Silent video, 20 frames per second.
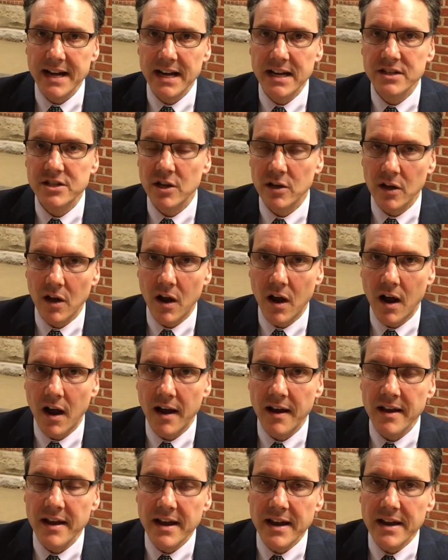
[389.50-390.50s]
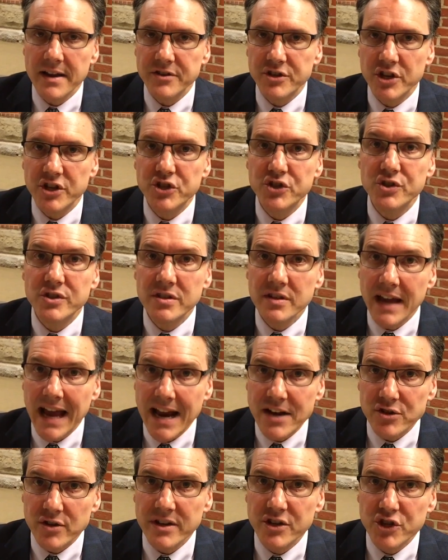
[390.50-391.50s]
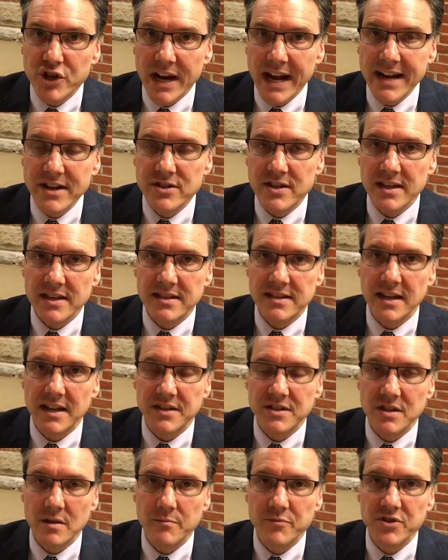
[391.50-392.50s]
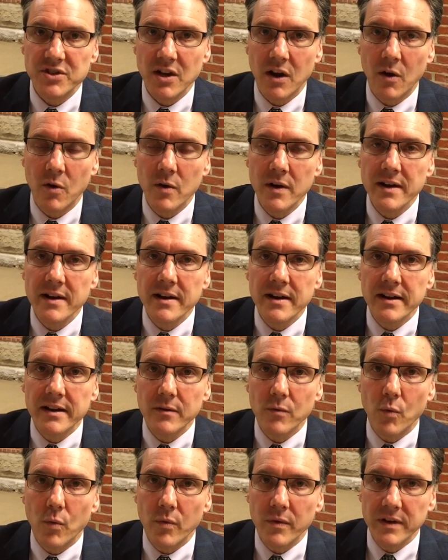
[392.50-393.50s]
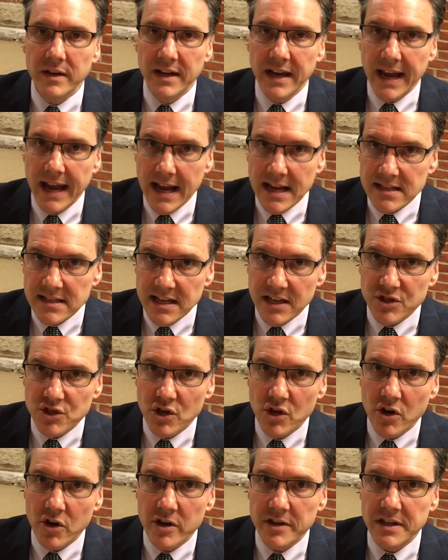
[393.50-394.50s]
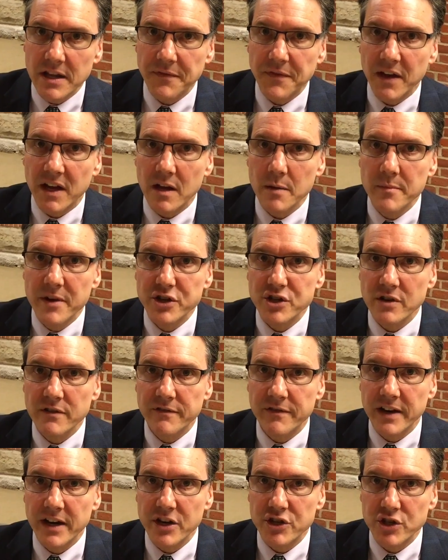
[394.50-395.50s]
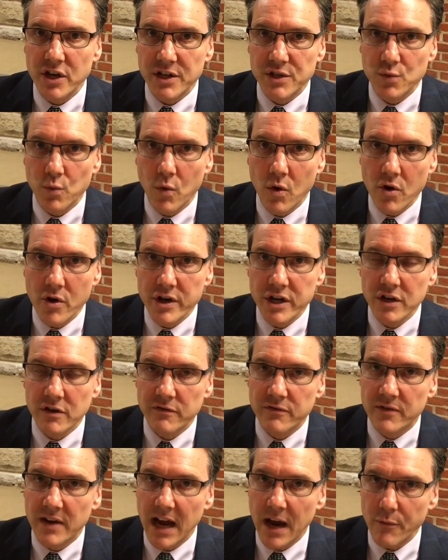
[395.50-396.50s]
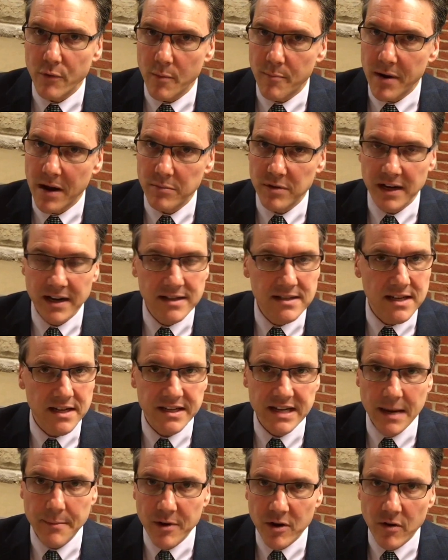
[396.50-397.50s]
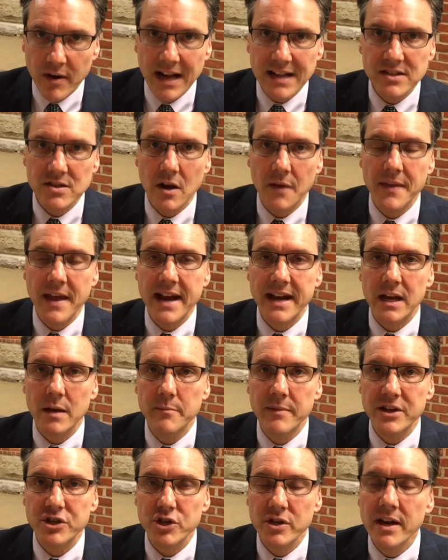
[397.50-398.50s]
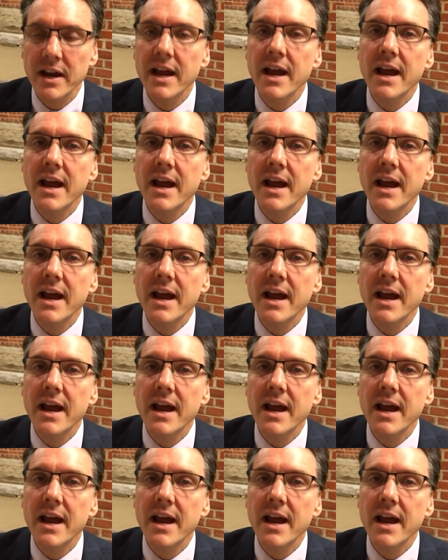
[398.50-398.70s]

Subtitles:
into law to actually change this system. So yes, it's good that the commission finished its work. You've got Republicans and Democrats on that commission,